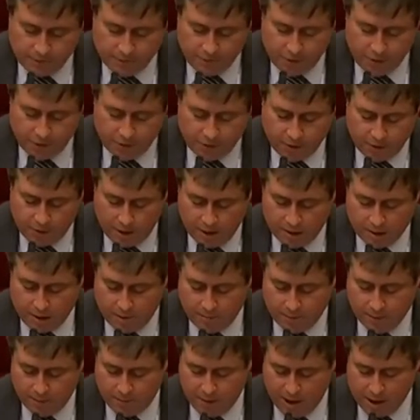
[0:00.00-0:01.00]
Further to this,
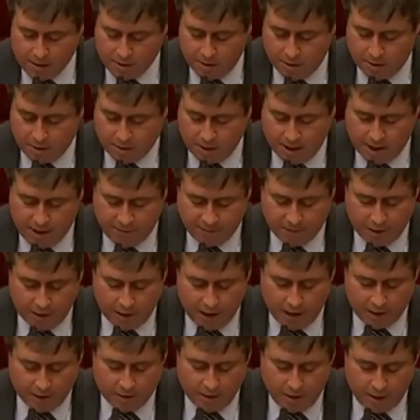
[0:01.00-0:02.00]
some of the passionate staff
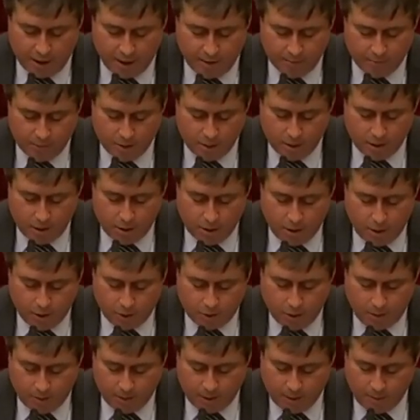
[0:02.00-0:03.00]
donate time
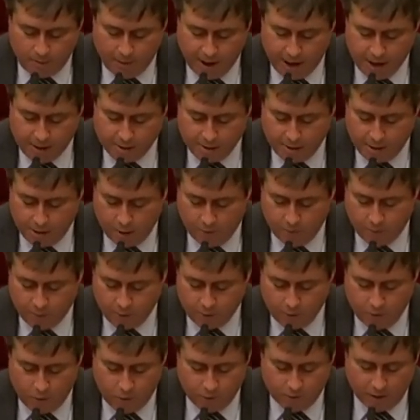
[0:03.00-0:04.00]
on top of their wage to help
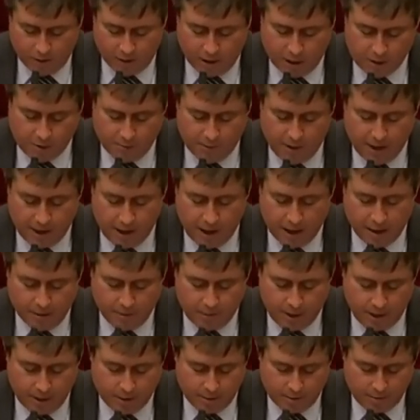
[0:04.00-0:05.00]
the organisation make
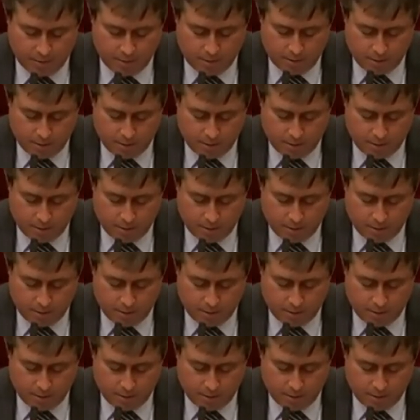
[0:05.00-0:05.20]
ends meet.